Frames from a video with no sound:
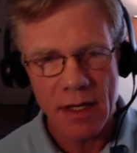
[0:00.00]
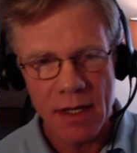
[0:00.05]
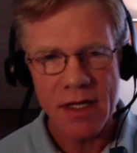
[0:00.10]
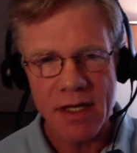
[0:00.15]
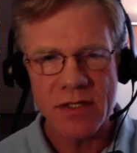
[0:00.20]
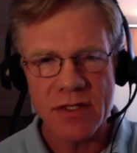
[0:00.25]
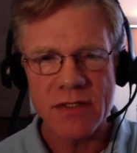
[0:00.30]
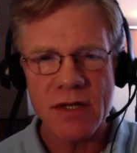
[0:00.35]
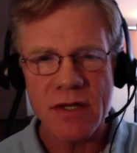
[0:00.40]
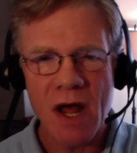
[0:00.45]

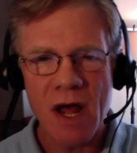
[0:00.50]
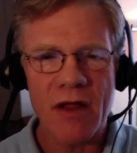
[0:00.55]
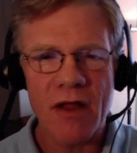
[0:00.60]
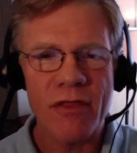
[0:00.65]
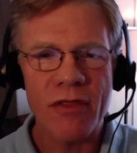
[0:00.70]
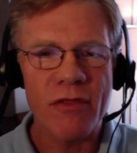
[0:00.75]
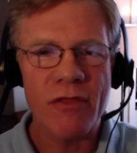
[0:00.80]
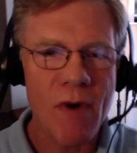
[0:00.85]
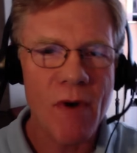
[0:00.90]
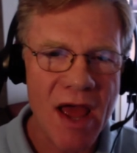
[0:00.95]
It's not a
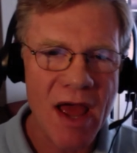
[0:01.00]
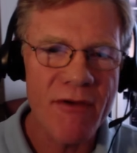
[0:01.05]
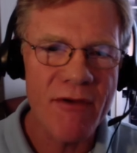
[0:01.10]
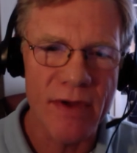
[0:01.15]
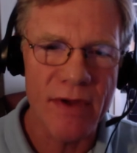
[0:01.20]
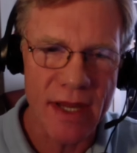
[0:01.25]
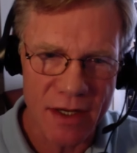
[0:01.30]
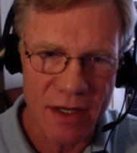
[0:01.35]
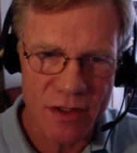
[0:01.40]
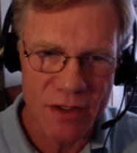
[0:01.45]

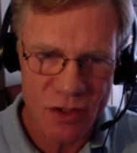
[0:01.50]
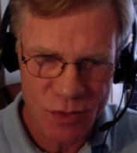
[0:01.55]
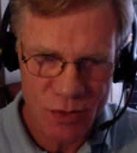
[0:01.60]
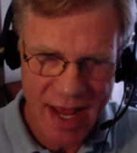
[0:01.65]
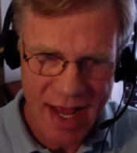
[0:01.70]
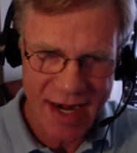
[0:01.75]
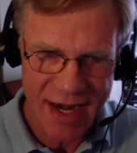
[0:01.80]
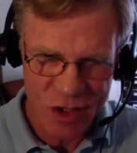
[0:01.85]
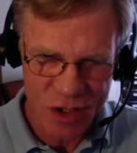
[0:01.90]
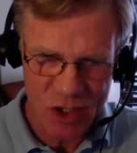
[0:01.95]
thriving
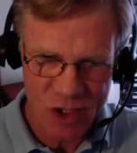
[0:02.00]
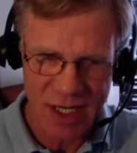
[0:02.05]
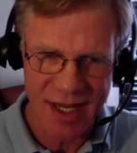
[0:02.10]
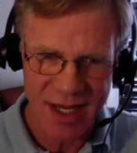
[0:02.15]
strategy.